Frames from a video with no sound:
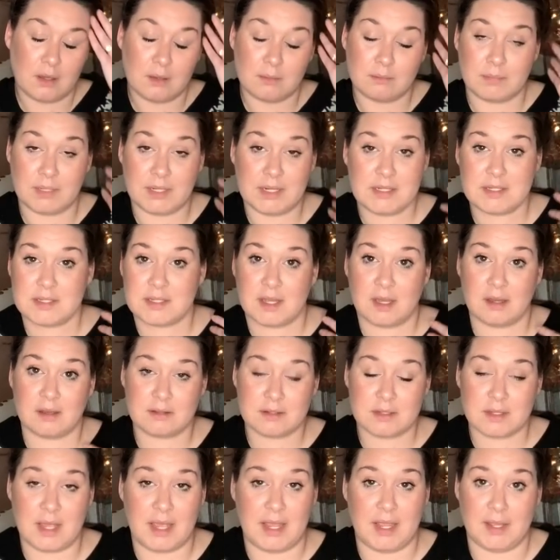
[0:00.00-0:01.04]
but it
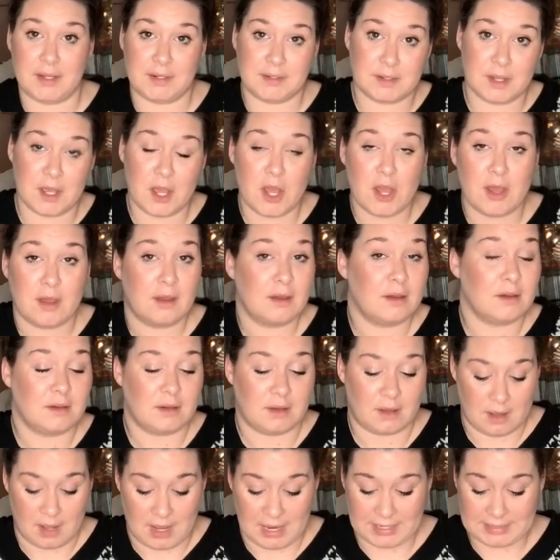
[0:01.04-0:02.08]
sells. And
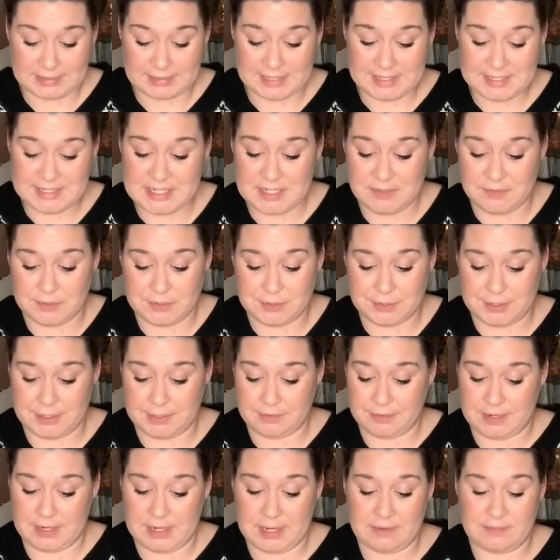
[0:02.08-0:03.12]
I listed it for
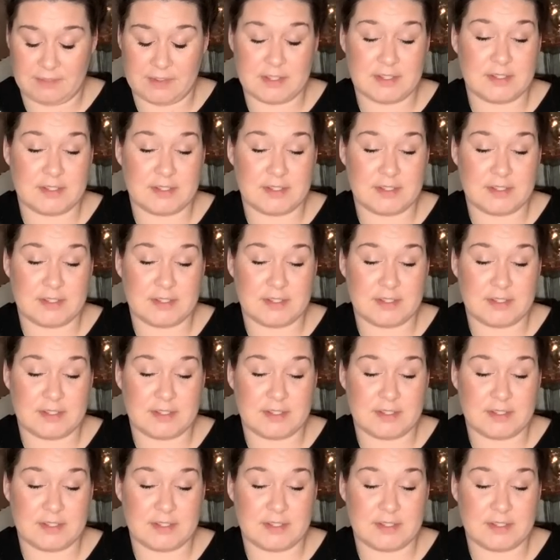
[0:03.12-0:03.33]
35,